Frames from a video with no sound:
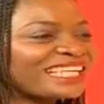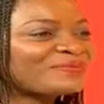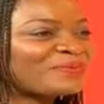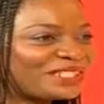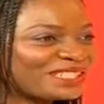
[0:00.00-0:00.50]
that
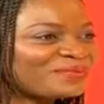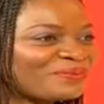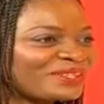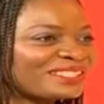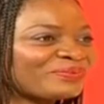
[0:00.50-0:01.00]
as much as
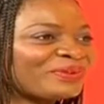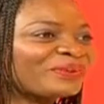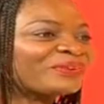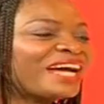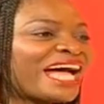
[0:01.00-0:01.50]

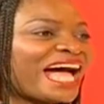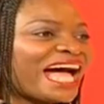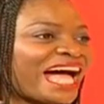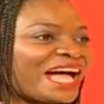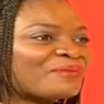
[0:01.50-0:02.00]
possible,
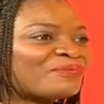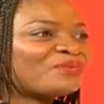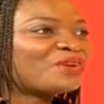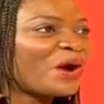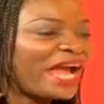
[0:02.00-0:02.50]

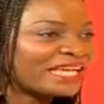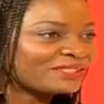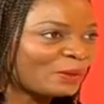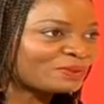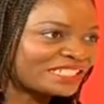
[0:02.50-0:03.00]
your hair
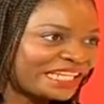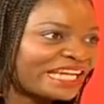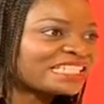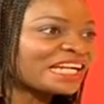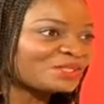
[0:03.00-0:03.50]
is up to
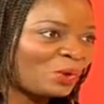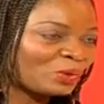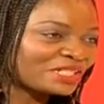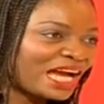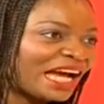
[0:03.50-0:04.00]
date at
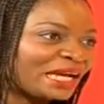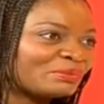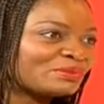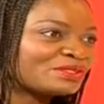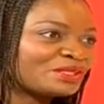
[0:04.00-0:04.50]
all
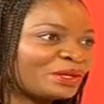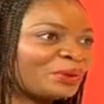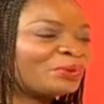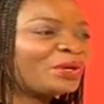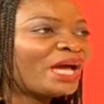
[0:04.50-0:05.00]
times, you
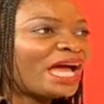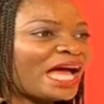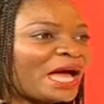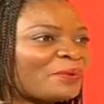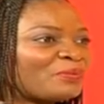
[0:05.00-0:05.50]
know.
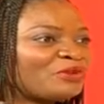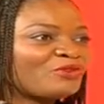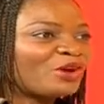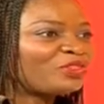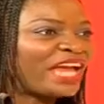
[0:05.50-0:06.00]
You've
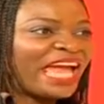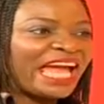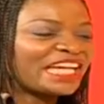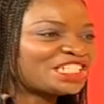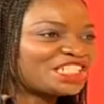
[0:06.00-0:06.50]
got the
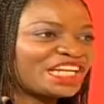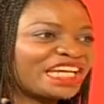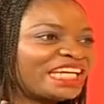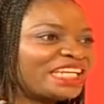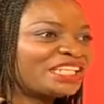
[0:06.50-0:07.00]
hair
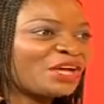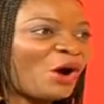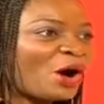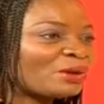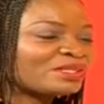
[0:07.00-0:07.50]
sheen, the
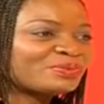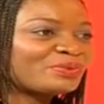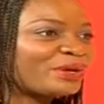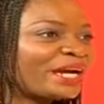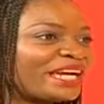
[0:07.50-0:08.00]
oil
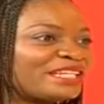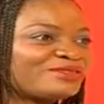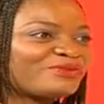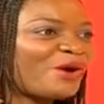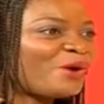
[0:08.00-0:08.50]
sprays,
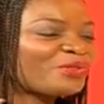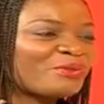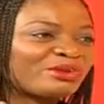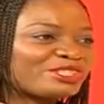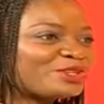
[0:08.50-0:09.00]
you've got all the
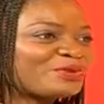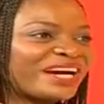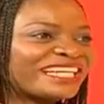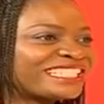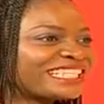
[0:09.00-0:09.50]

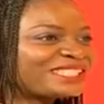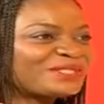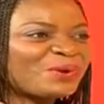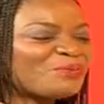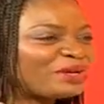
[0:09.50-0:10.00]
moisturizers,
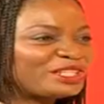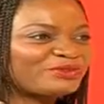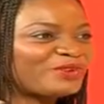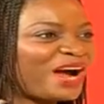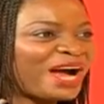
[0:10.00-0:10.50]
so much
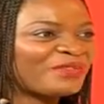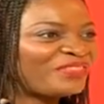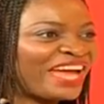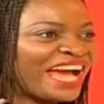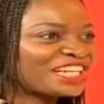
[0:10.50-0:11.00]
you've got
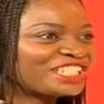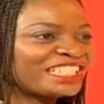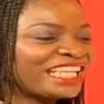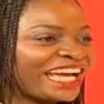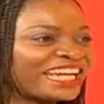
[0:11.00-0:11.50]
out there
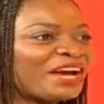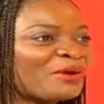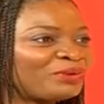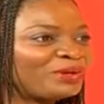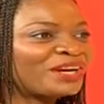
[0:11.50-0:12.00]
actually that can
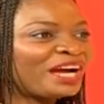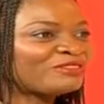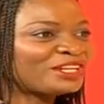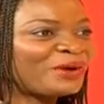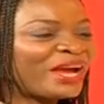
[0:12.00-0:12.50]
help you look
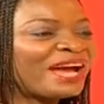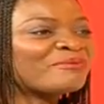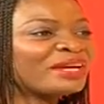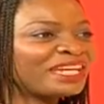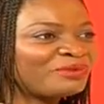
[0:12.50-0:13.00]
after your hair
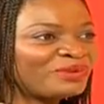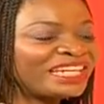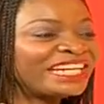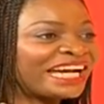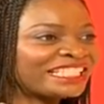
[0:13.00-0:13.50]
and make it
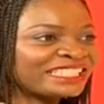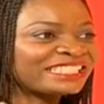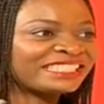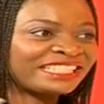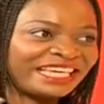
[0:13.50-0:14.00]
really nice
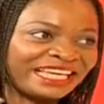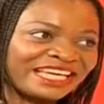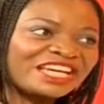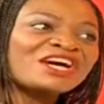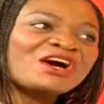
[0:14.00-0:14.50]
and
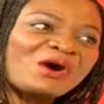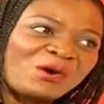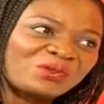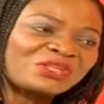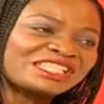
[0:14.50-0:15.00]
sleek
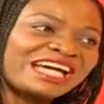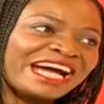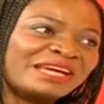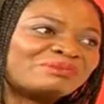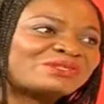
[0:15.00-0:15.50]
all the
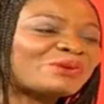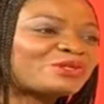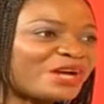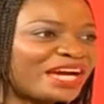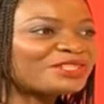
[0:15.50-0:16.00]
time. So
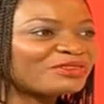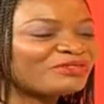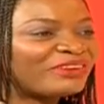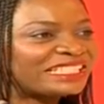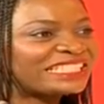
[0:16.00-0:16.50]
try to
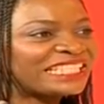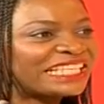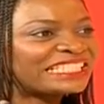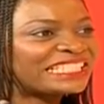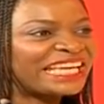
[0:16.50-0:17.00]
invest in
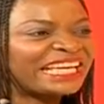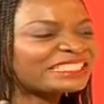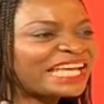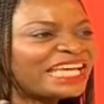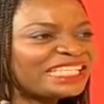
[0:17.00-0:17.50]
these
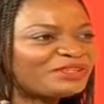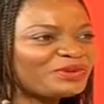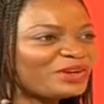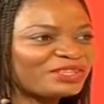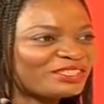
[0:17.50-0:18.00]
things. They
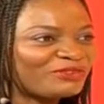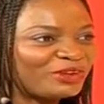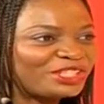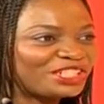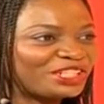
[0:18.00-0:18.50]
don't cost a
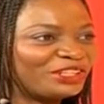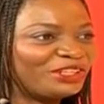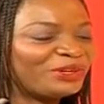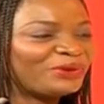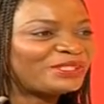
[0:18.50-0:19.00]
fortune,
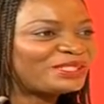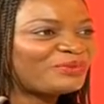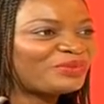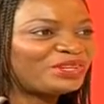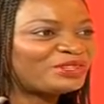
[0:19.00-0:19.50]
you know. It's
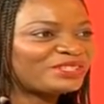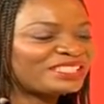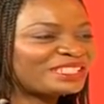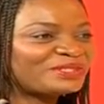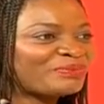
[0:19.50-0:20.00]
something you
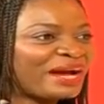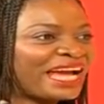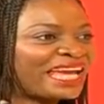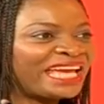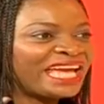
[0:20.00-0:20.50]
just need to
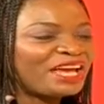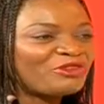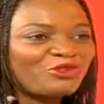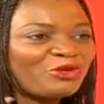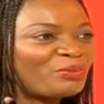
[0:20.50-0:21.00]
buy
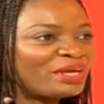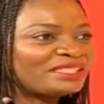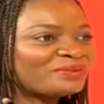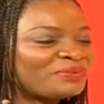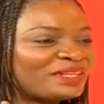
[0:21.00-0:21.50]
few
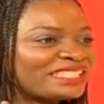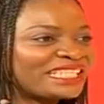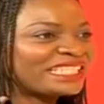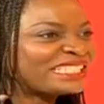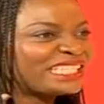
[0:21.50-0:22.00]
bits and
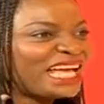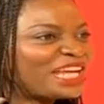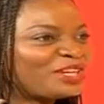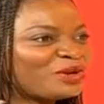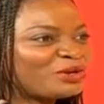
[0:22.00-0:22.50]
pieces
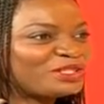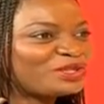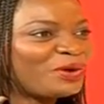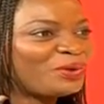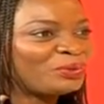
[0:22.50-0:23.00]
and you're good to
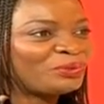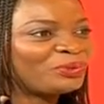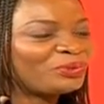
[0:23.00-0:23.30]
go.